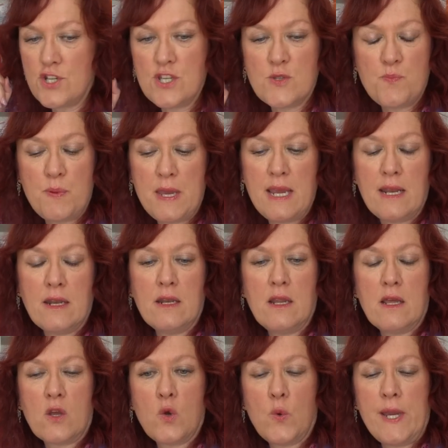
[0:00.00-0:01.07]
She's
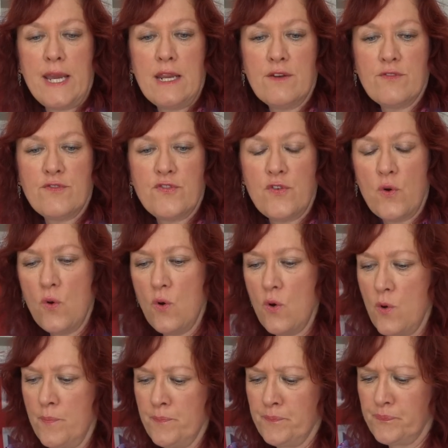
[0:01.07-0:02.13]
been Queen
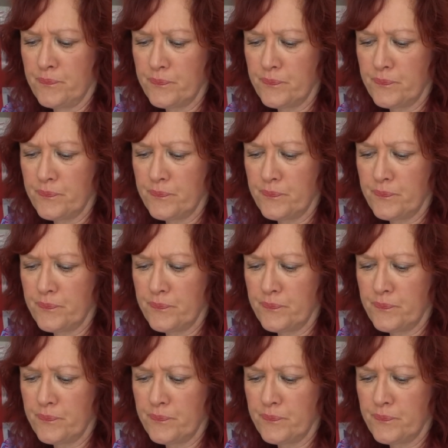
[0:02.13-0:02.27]
for